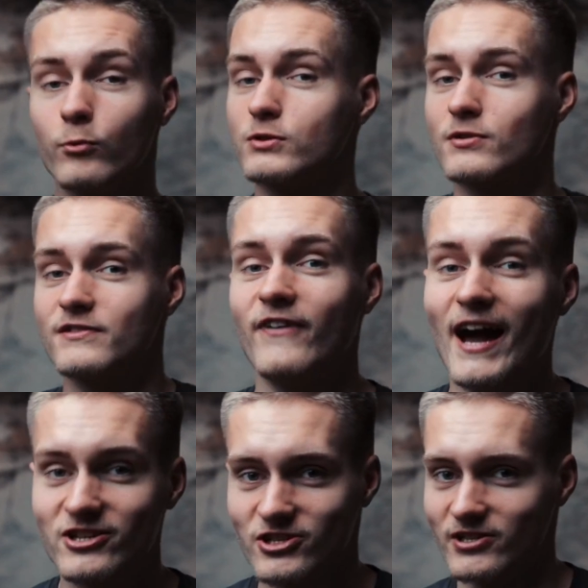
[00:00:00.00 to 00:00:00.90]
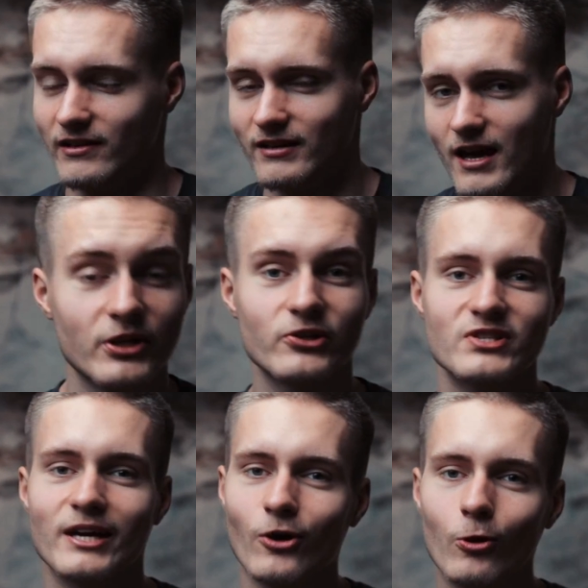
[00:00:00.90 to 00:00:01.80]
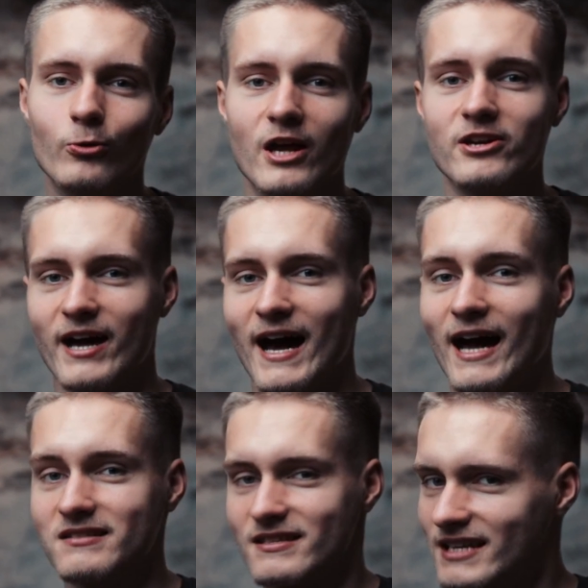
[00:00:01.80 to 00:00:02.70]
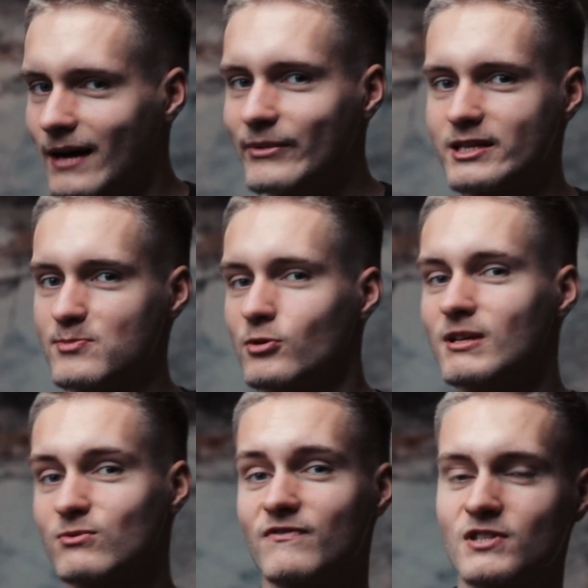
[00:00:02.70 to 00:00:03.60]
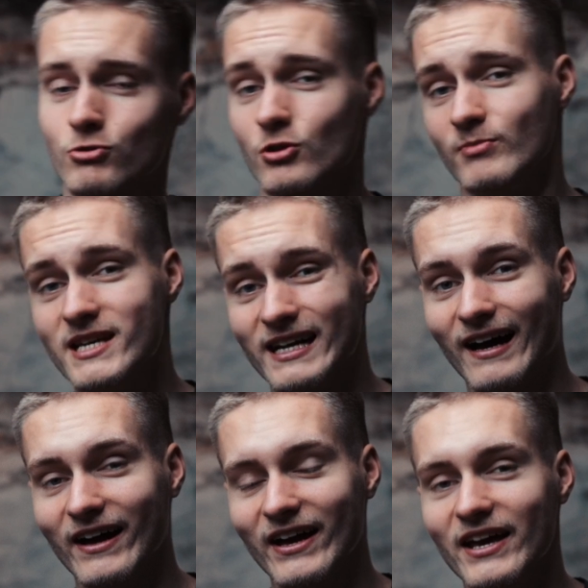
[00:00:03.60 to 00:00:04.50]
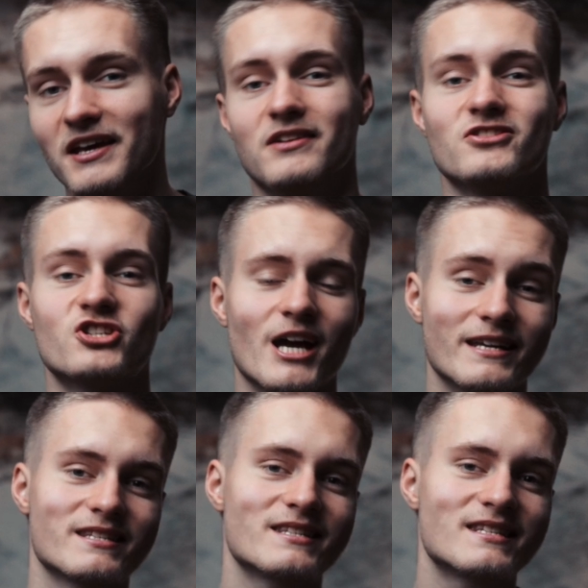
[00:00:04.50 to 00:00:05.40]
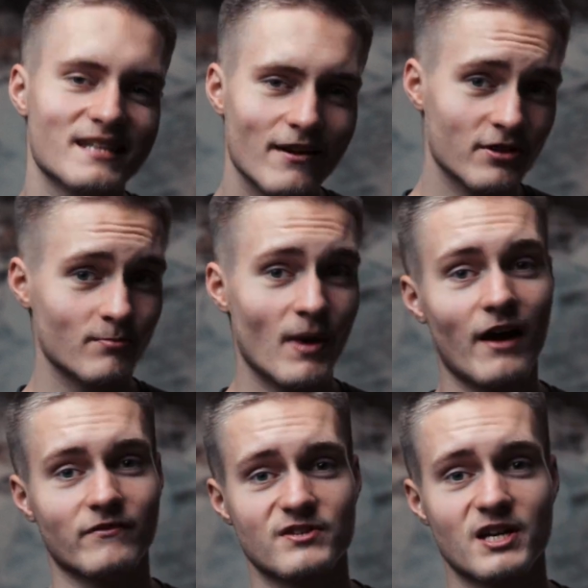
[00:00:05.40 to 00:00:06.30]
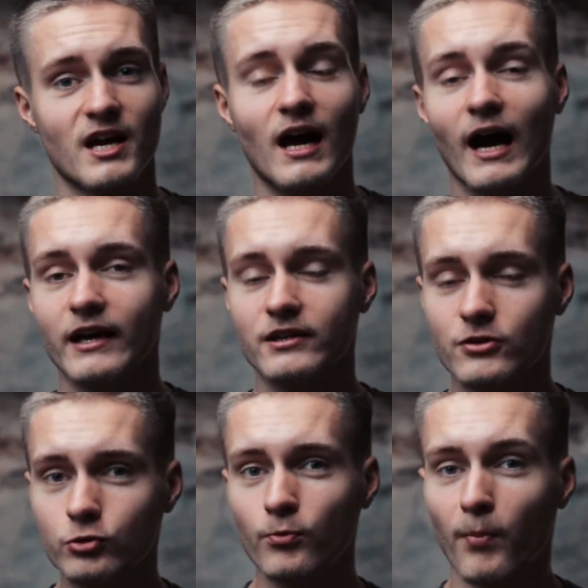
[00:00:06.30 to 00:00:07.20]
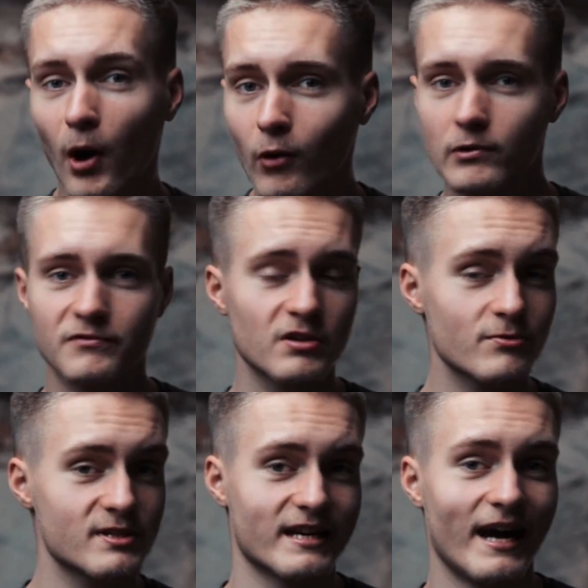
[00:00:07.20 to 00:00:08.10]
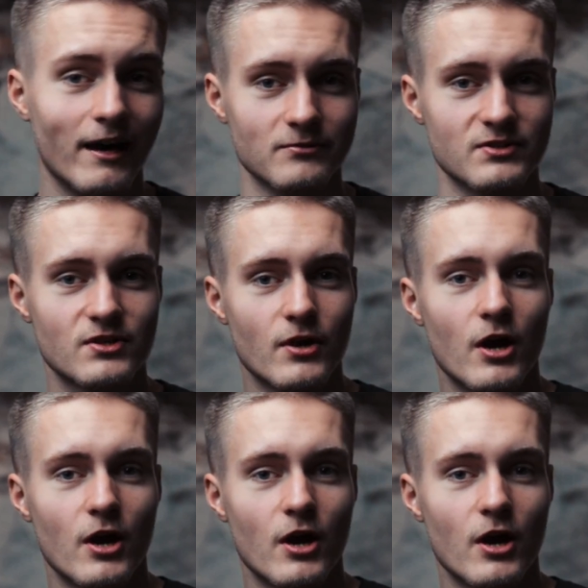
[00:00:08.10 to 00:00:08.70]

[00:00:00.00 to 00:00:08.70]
which was fashion. Because I already had some experience with social media, in just 7 months, I grew both of those accounts